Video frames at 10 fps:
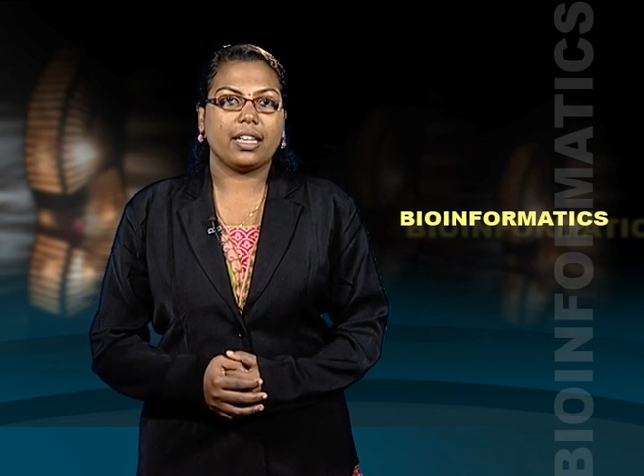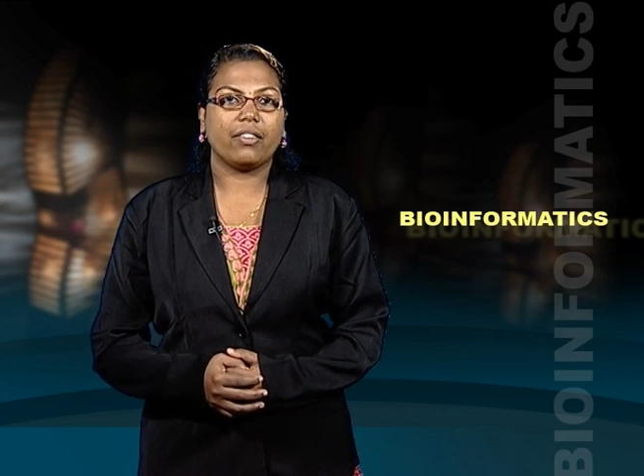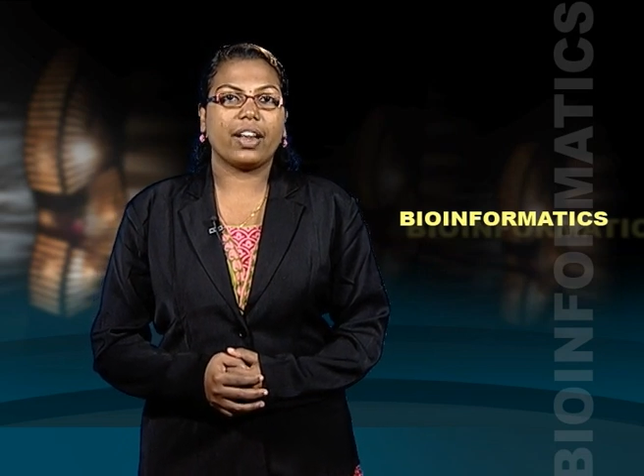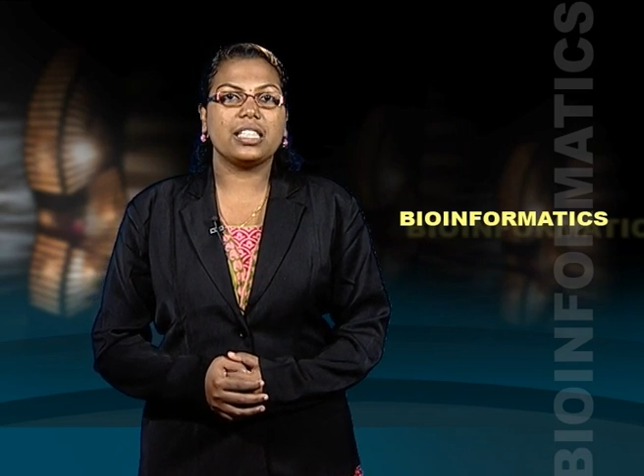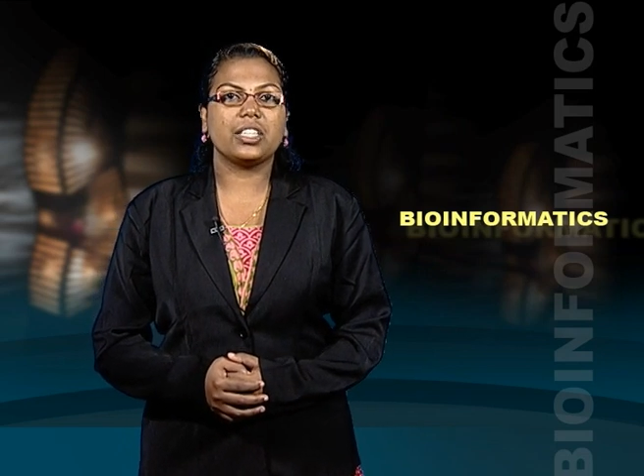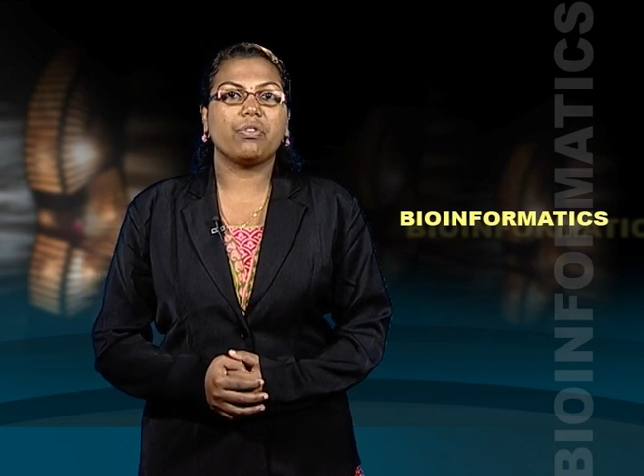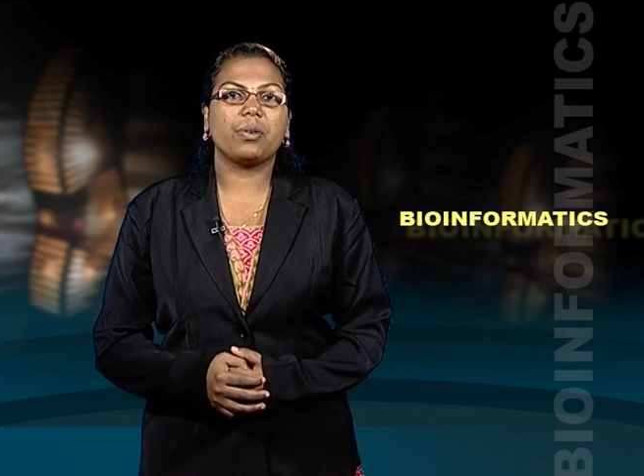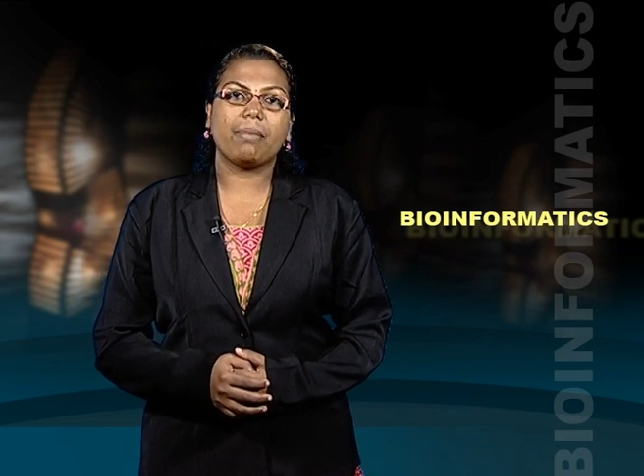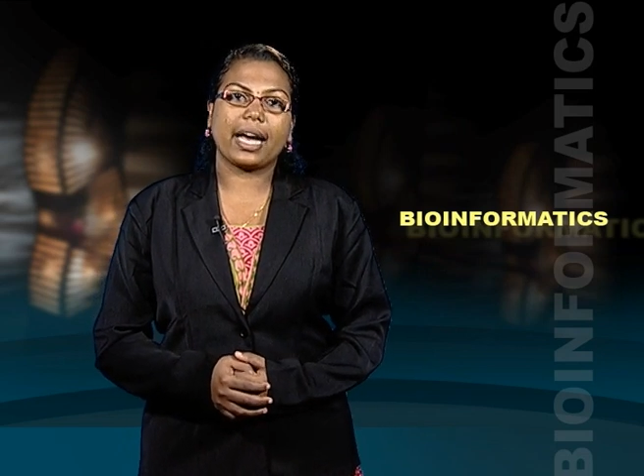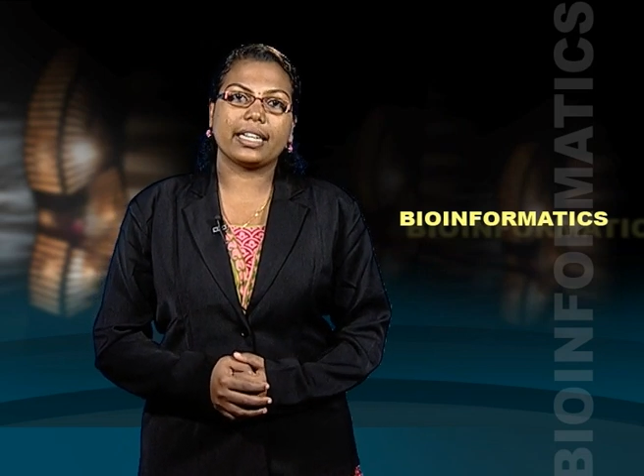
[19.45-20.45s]
ranging
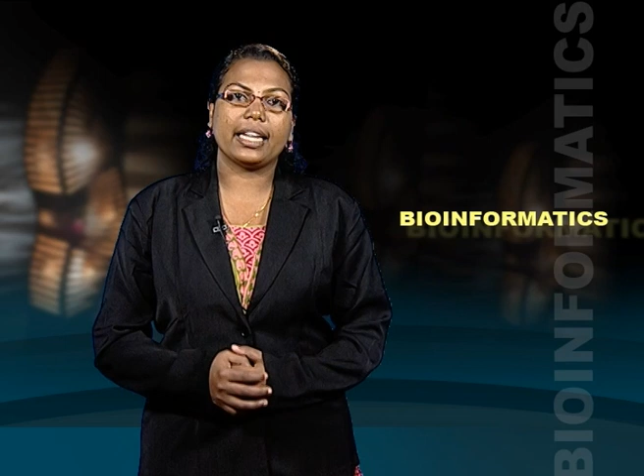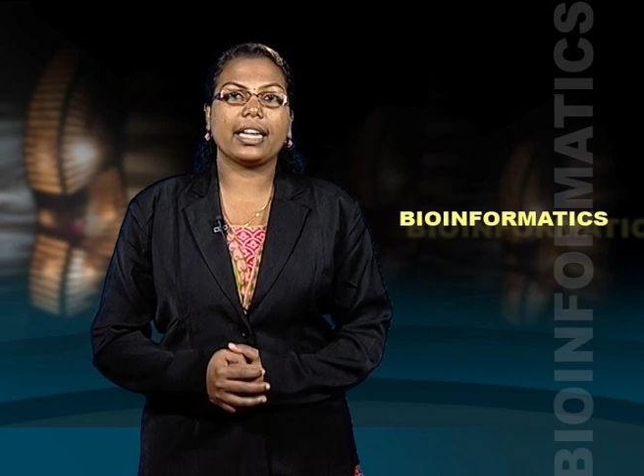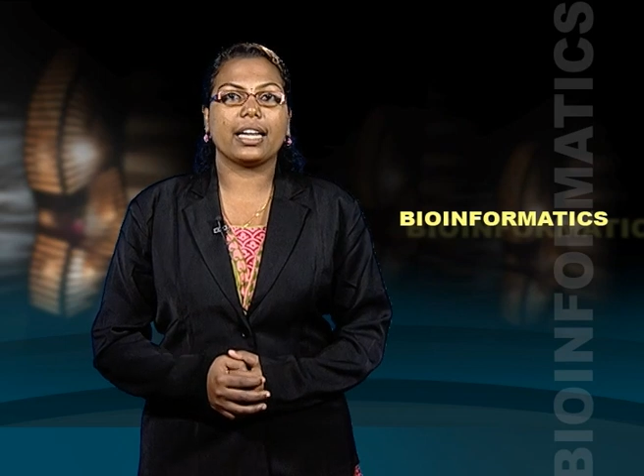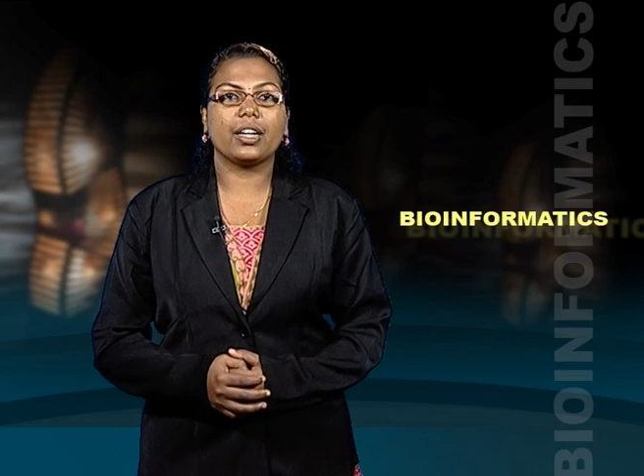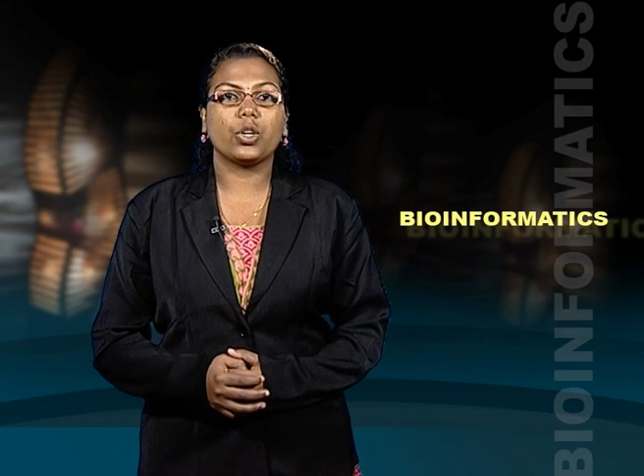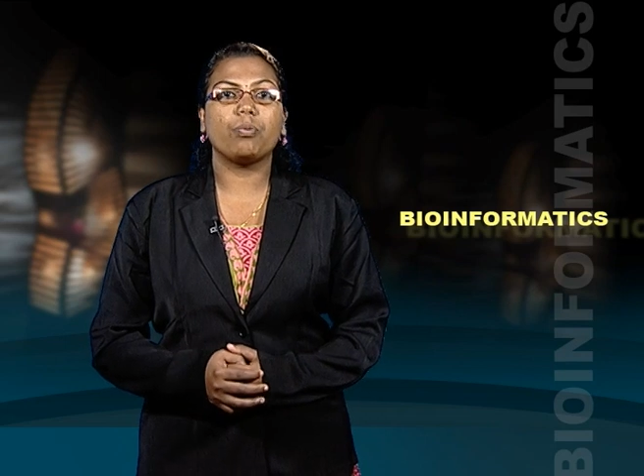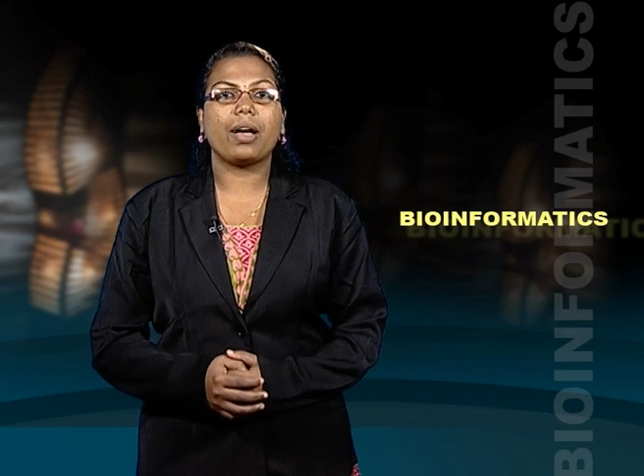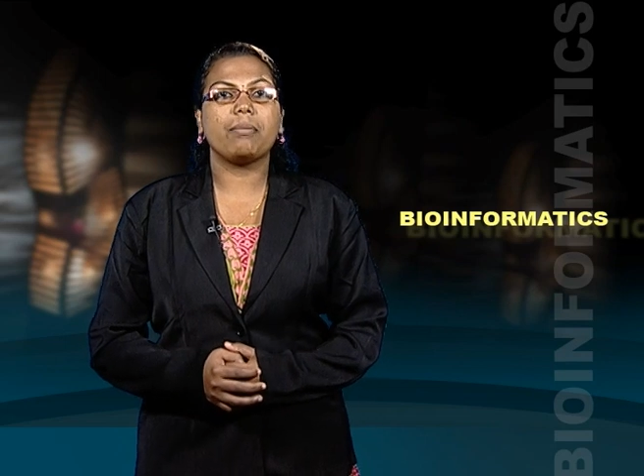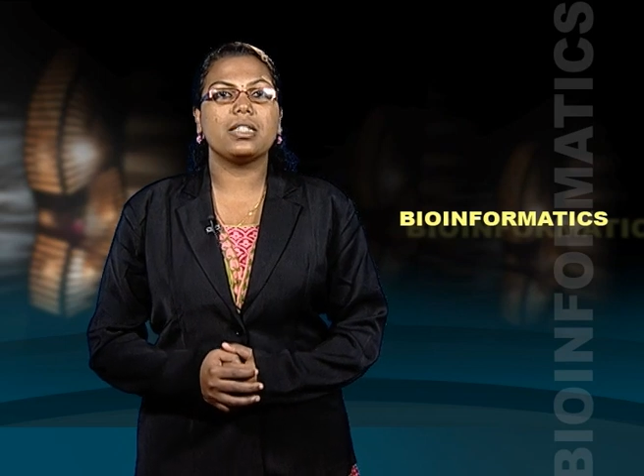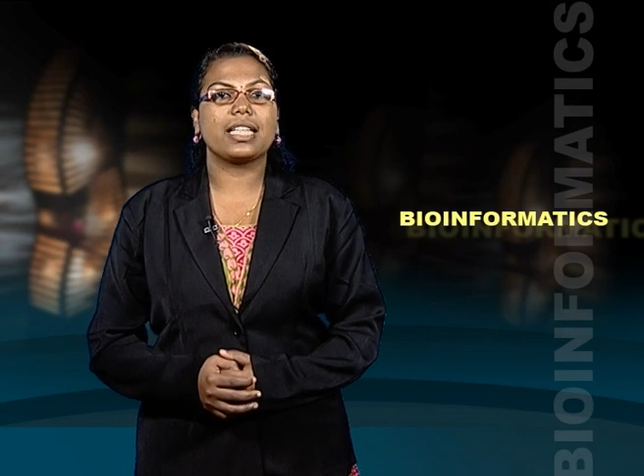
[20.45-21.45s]
from bacteria to
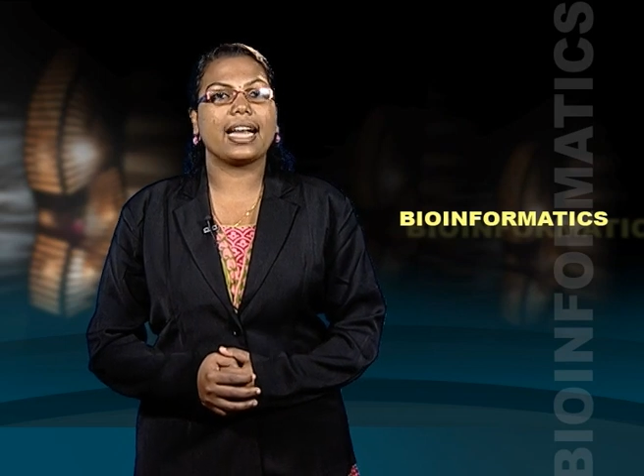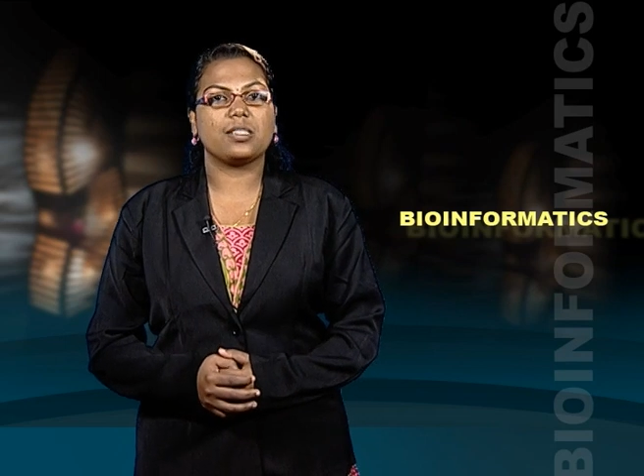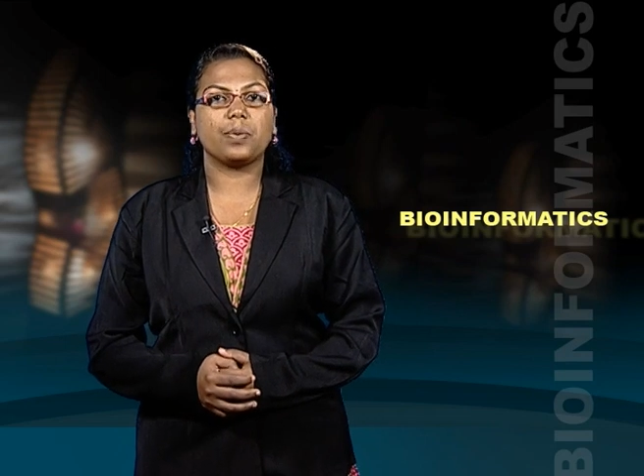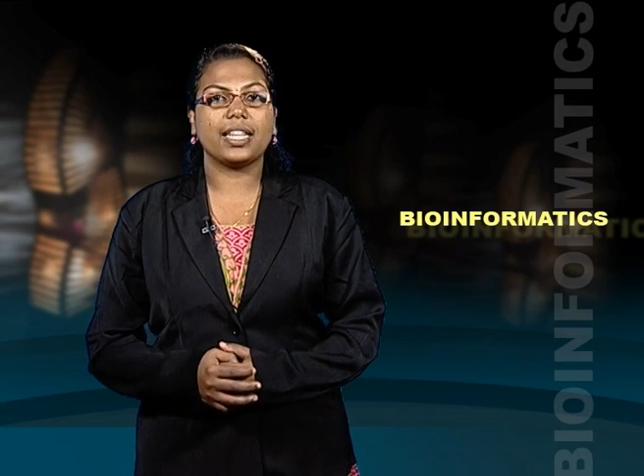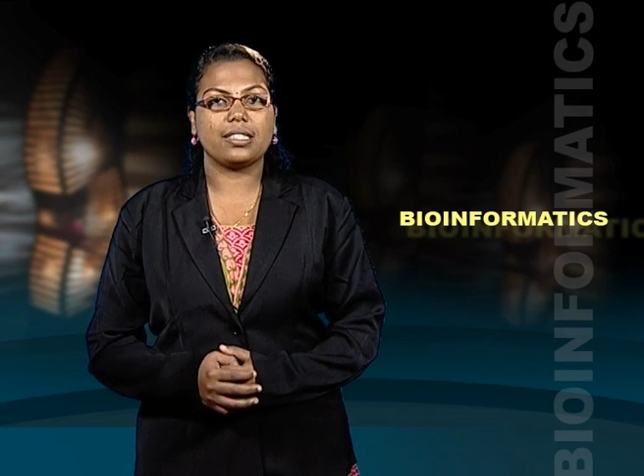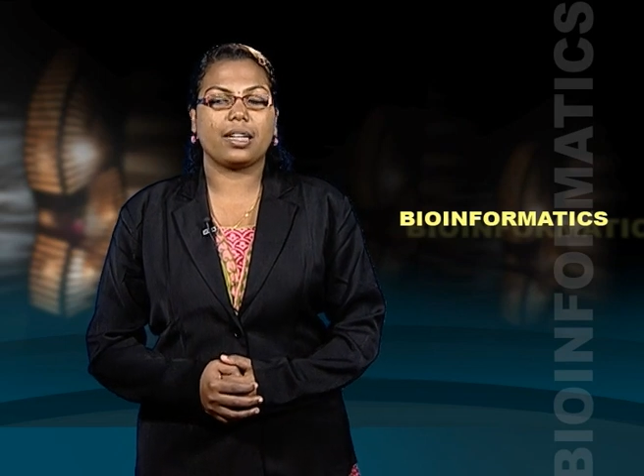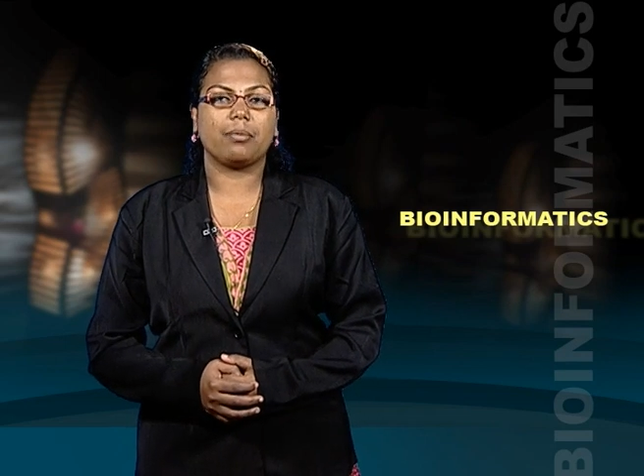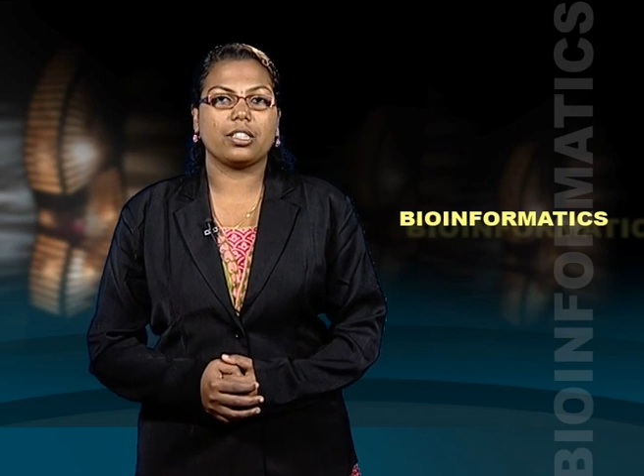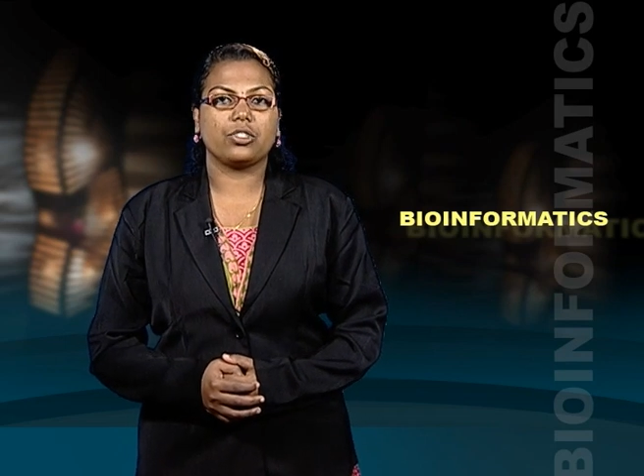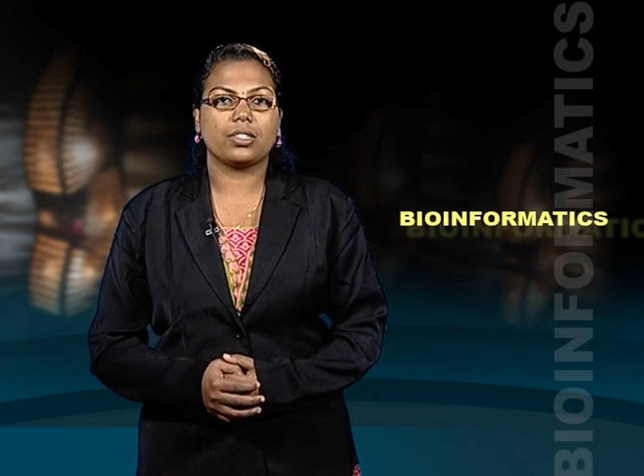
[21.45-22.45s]
mammals has been
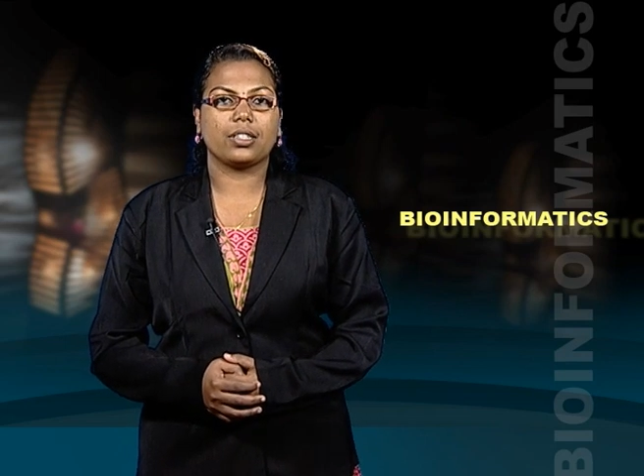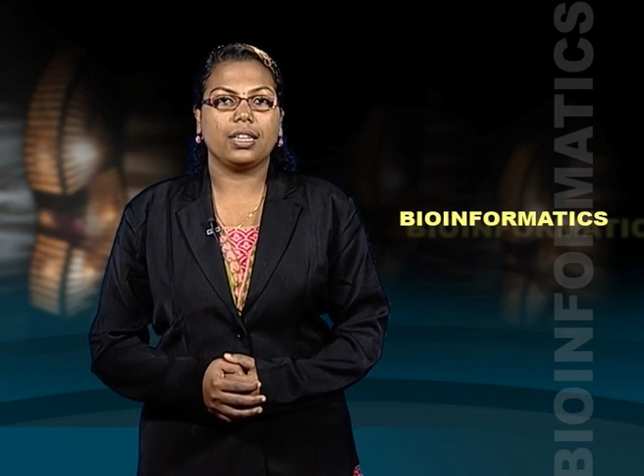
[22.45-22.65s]
established.